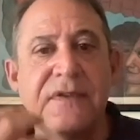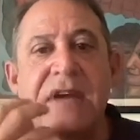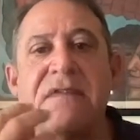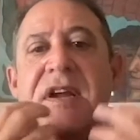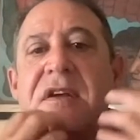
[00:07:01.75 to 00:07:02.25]

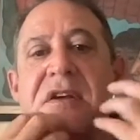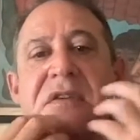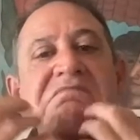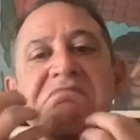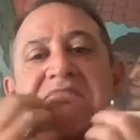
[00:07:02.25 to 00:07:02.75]
have like,
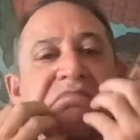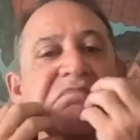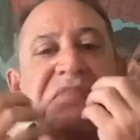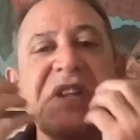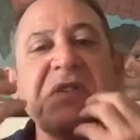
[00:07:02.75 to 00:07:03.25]

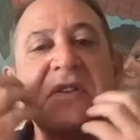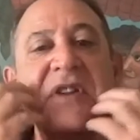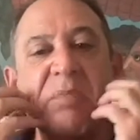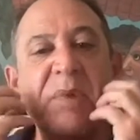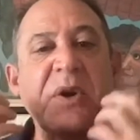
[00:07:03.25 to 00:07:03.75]
they look
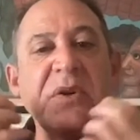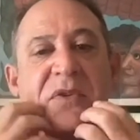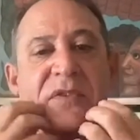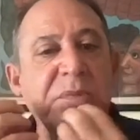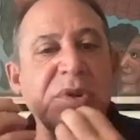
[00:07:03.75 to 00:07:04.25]
like
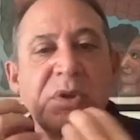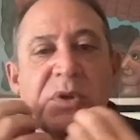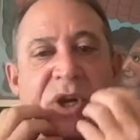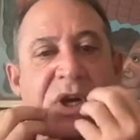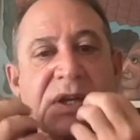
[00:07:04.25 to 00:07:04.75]
barnacles, but they're
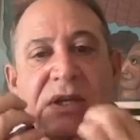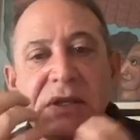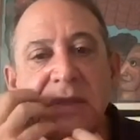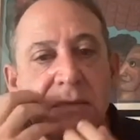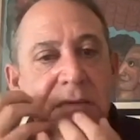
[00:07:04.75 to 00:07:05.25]
not,
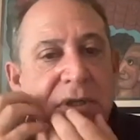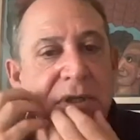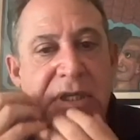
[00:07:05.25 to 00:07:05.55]
right?